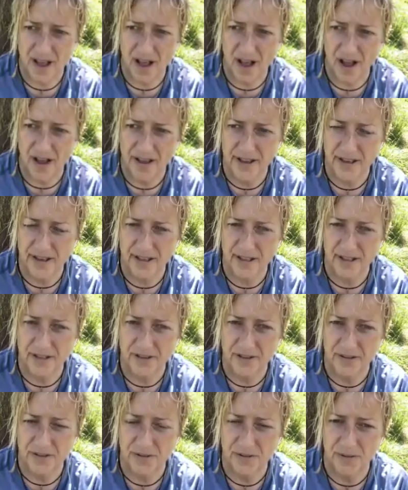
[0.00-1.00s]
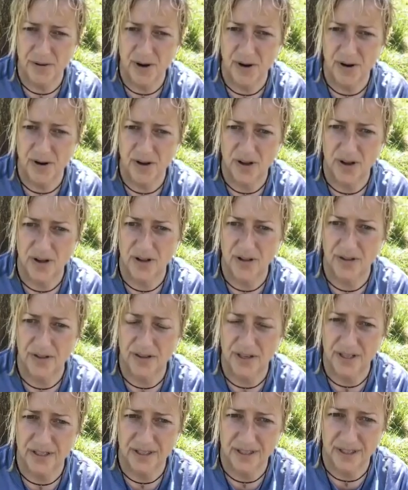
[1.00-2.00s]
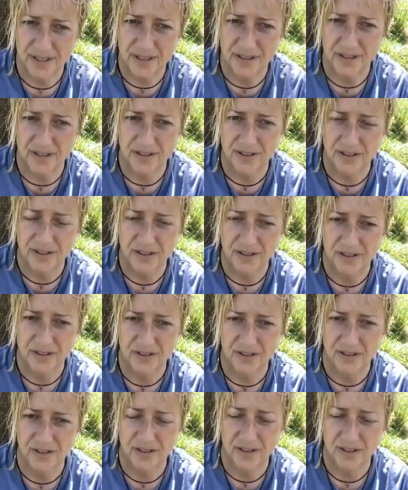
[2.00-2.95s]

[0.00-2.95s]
I only do the assistance